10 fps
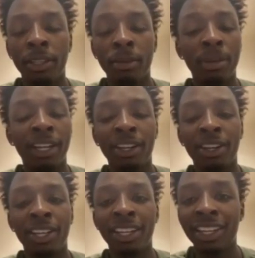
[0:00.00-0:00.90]
depending
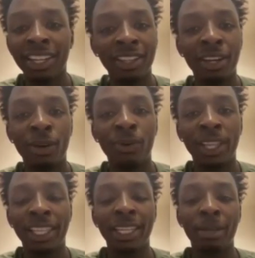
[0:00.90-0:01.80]
on, you know,
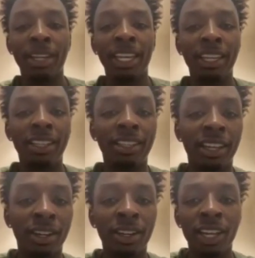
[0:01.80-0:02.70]
what the team needs.
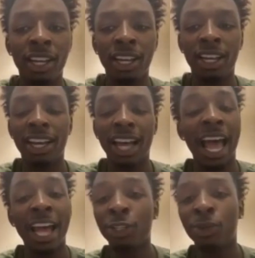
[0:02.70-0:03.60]
So I
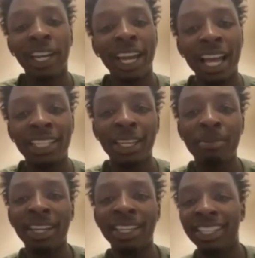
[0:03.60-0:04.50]
have 29
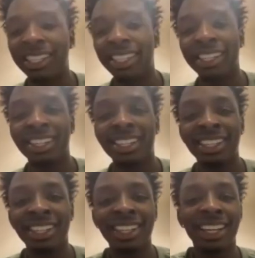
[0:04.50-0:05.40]
teammates this year.
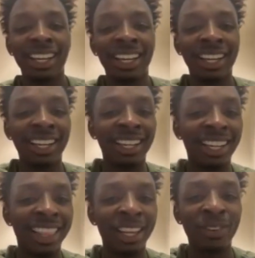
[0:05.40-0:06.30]

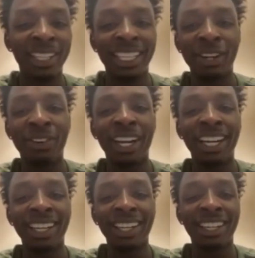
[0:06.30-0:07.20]
I set a
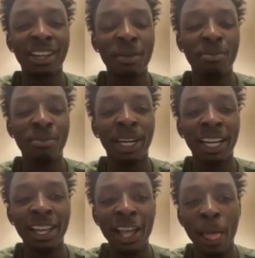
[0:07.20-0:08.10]
record. But,